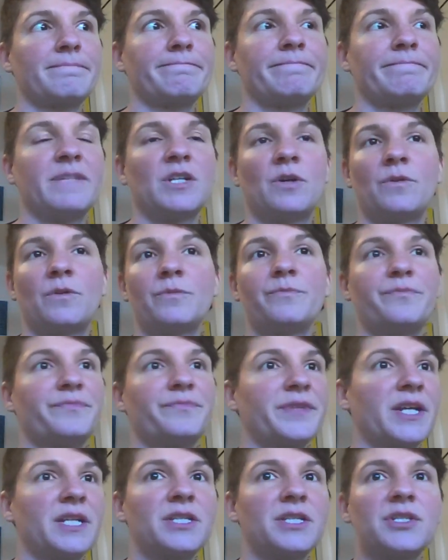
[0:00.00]
you know,
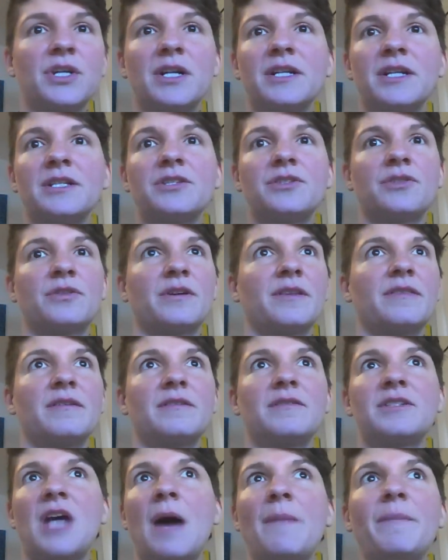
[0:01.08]
concerns or the
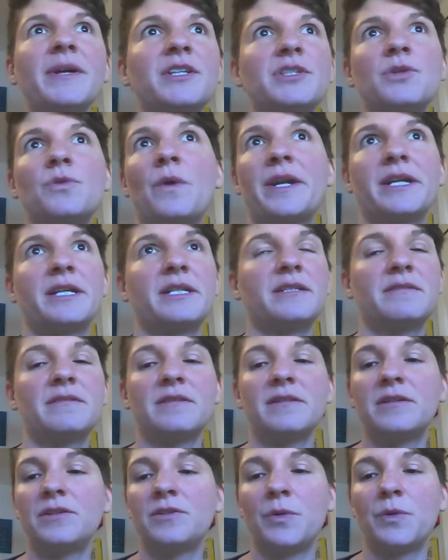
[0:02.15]
topics you want to
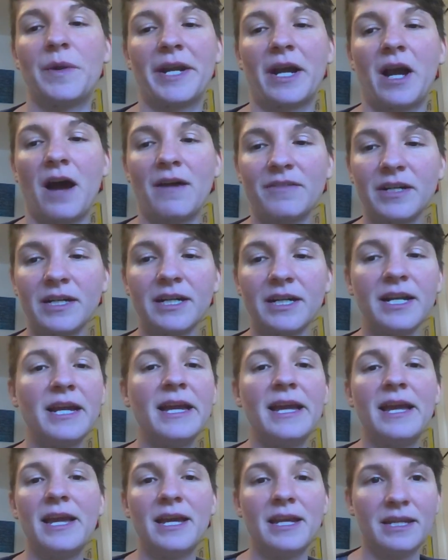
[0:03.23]
you want to cover,
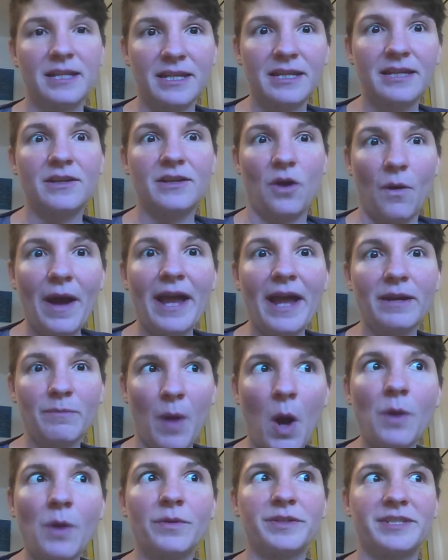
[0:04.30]
go ahead and
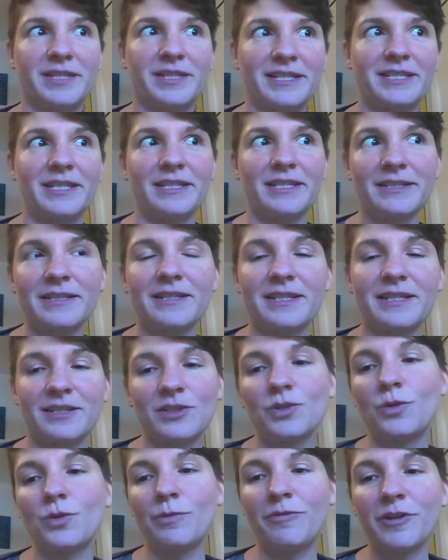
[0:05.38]
post. This is this is
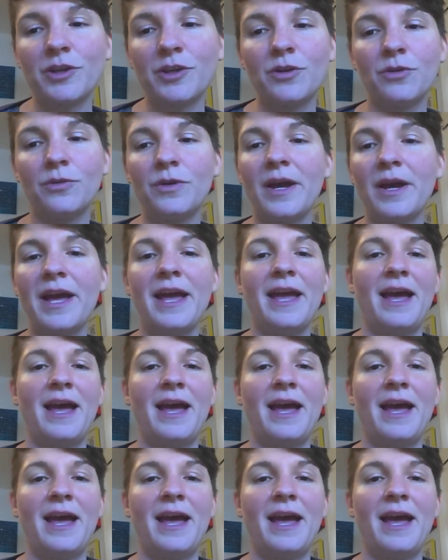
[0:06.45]
a group for you.